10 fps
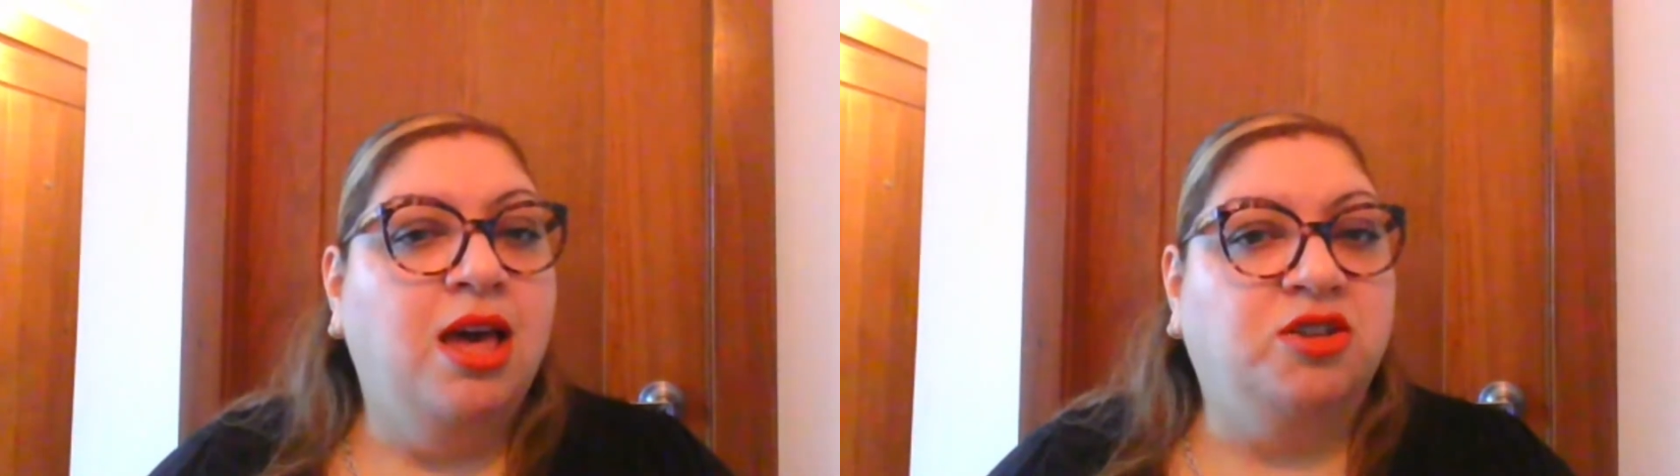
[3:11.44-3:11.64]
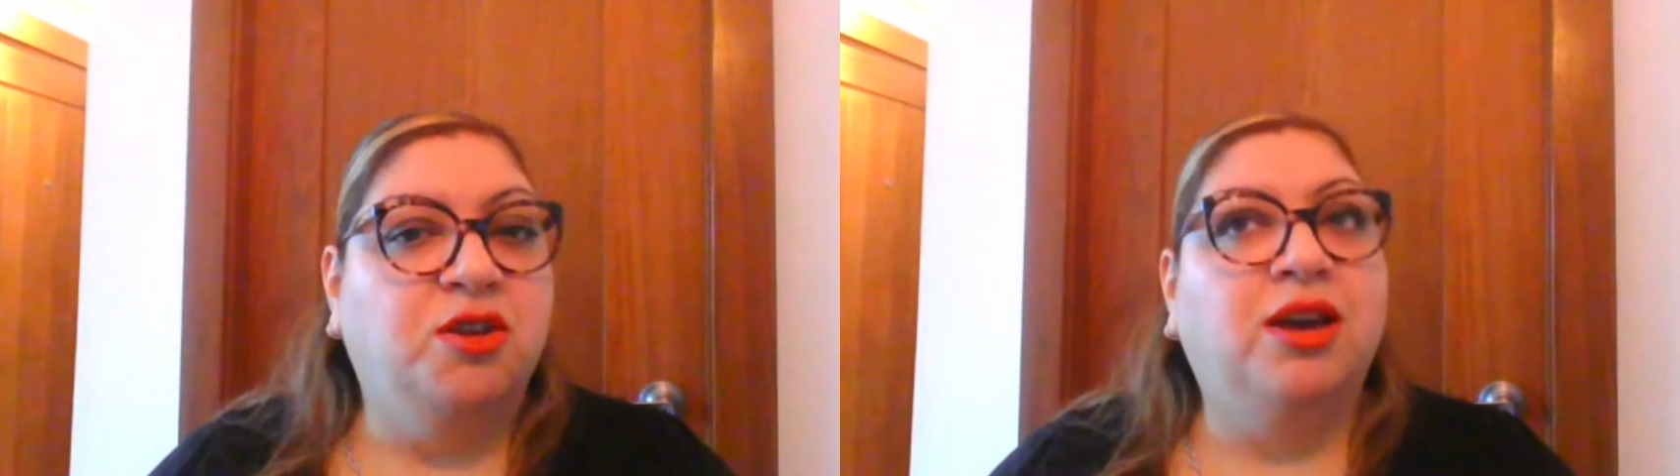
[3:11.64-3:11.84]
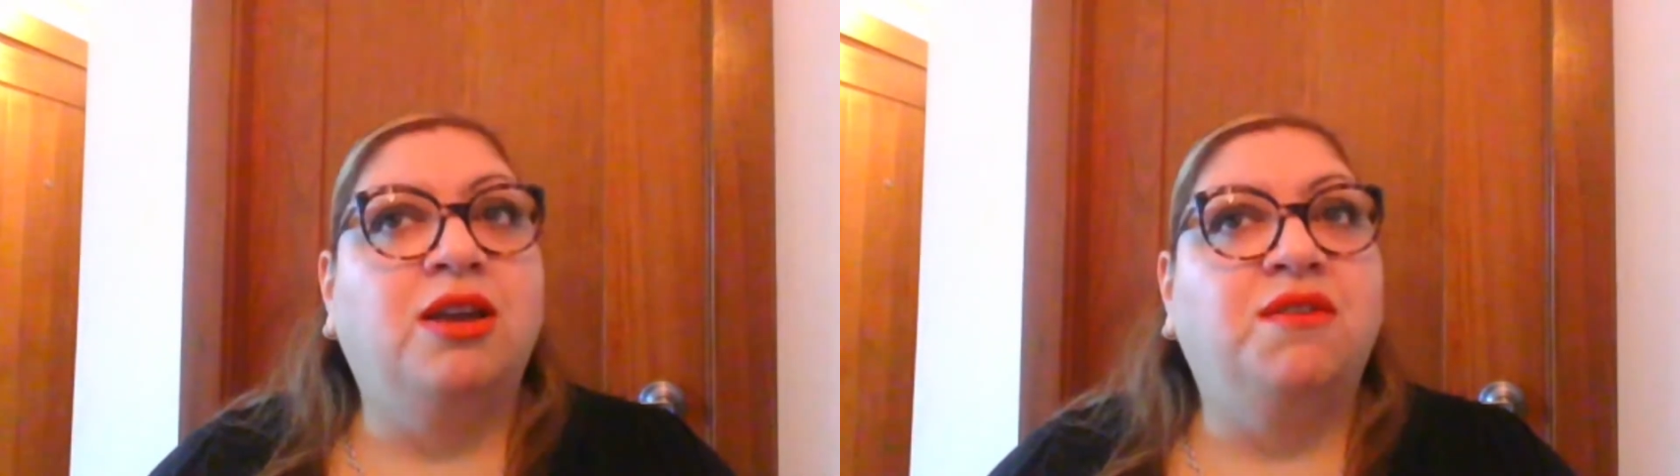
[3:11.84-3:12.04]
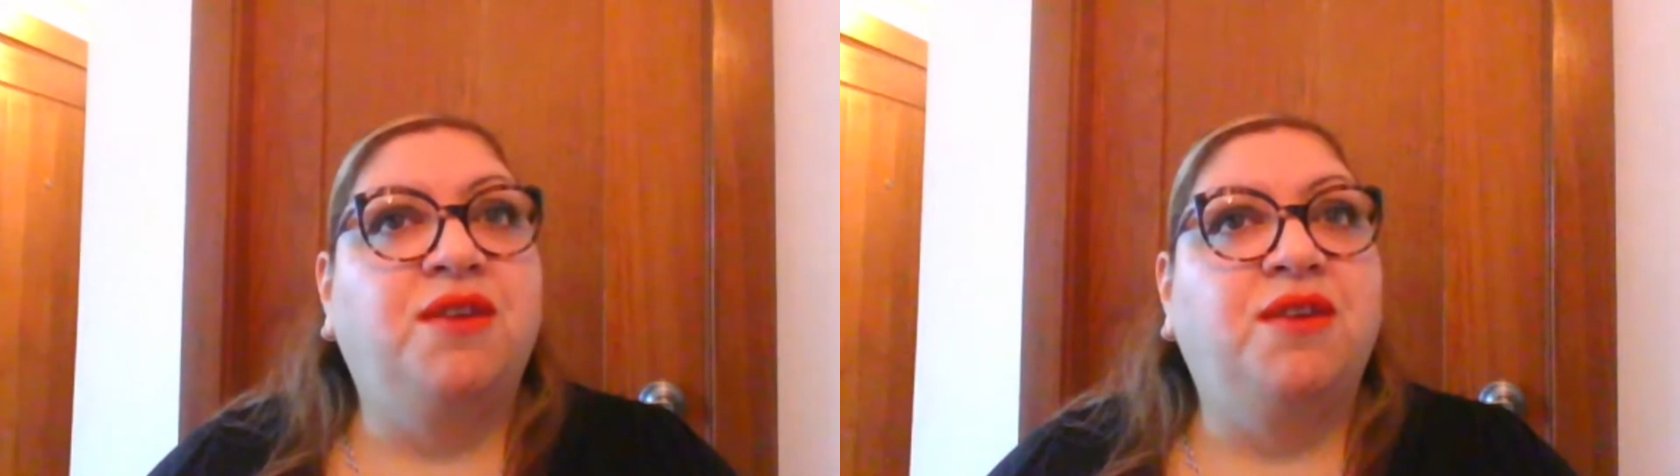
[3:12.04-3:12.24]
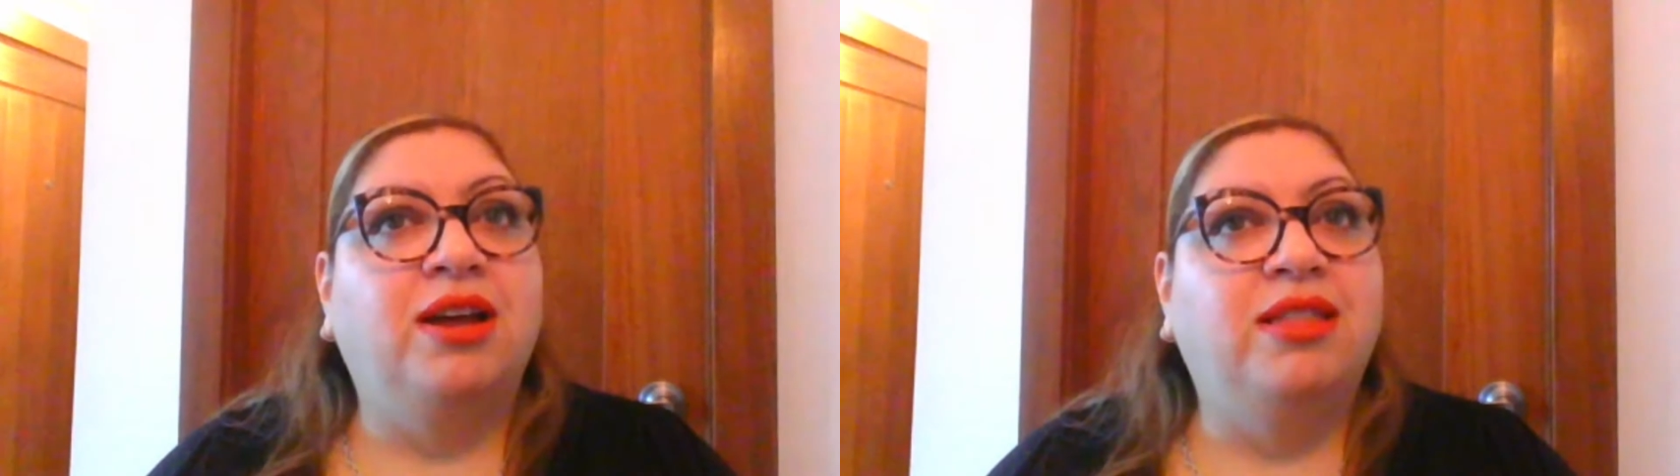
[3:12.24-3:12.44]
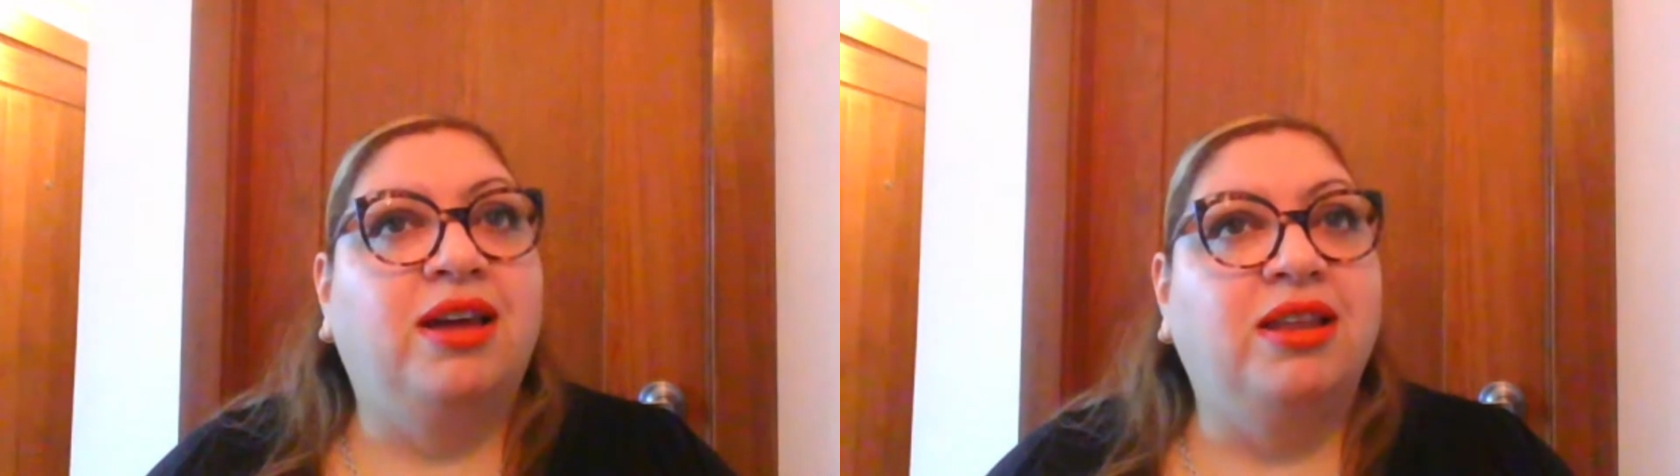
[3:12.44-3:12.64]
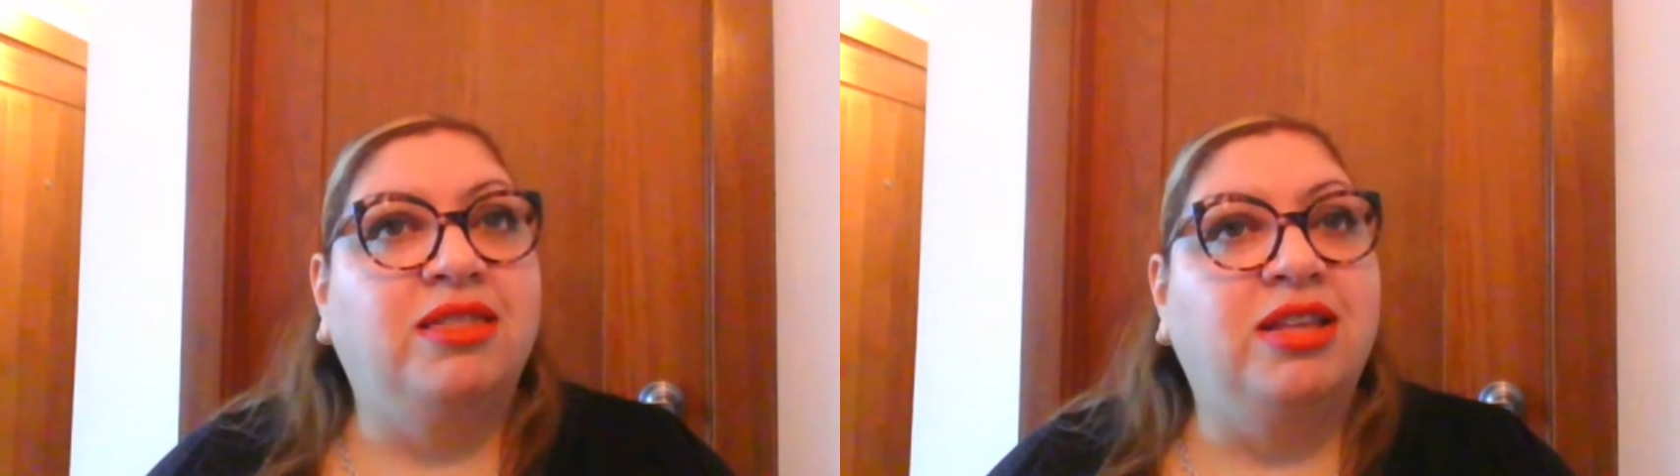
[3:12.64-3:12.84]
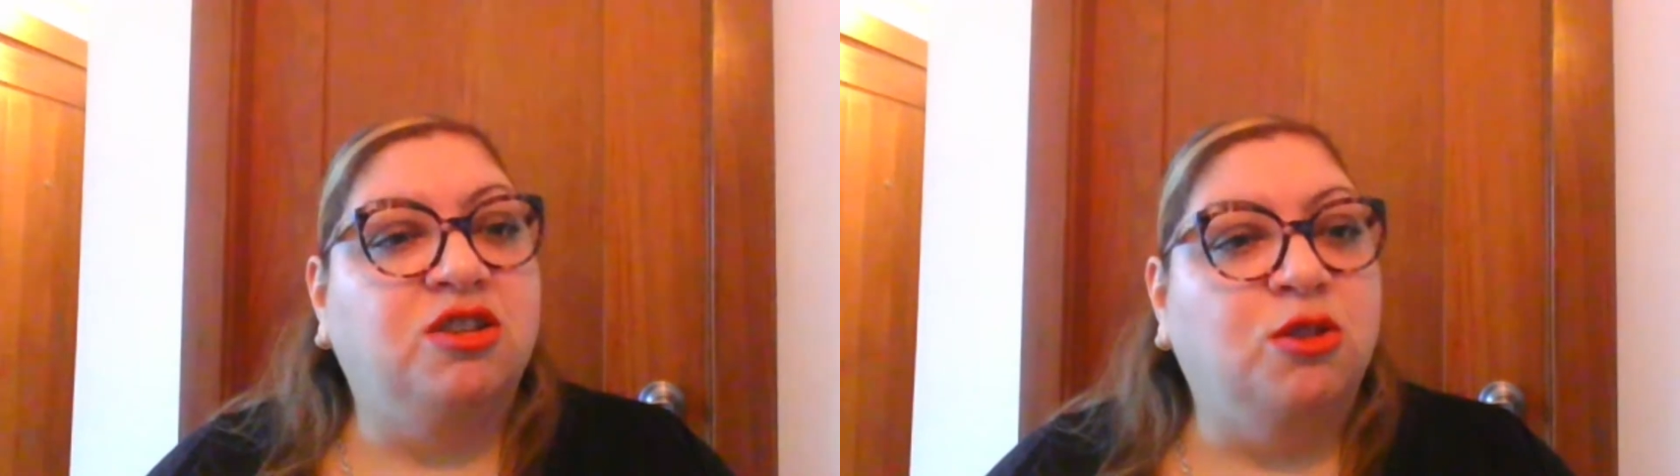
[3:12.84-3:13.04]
So you're going to find that in these